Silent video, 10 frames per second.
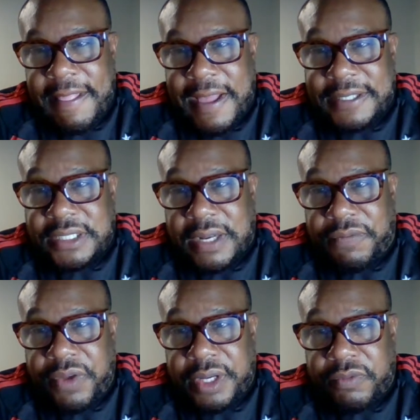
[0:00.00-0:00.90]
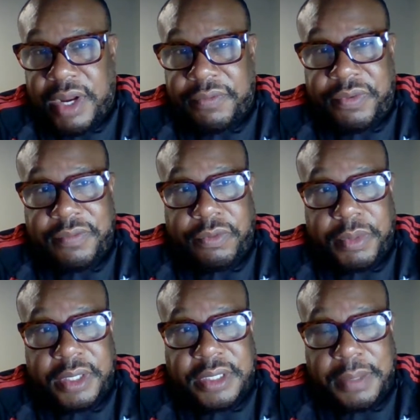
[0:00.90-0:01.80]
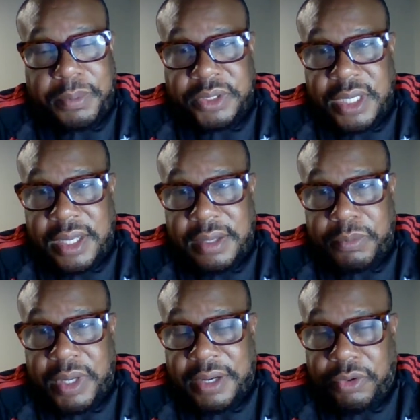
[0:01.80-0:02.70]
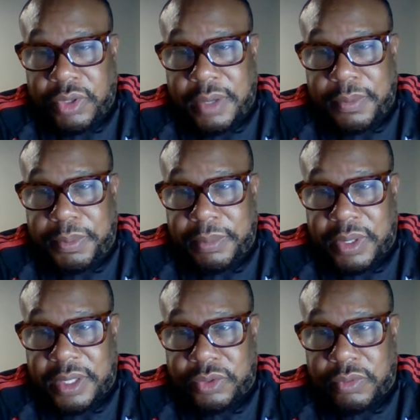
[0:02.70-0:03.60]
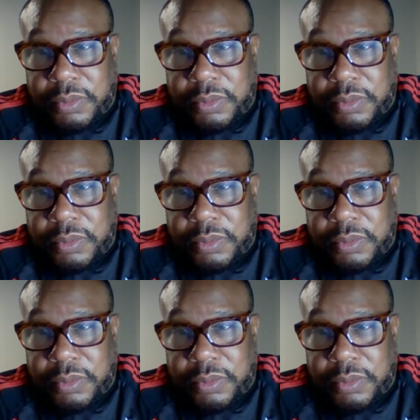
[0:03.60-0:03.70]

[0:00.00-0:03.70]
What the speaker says: I just got to find the right fit for me, the type of job. But I know a couple of people that are doing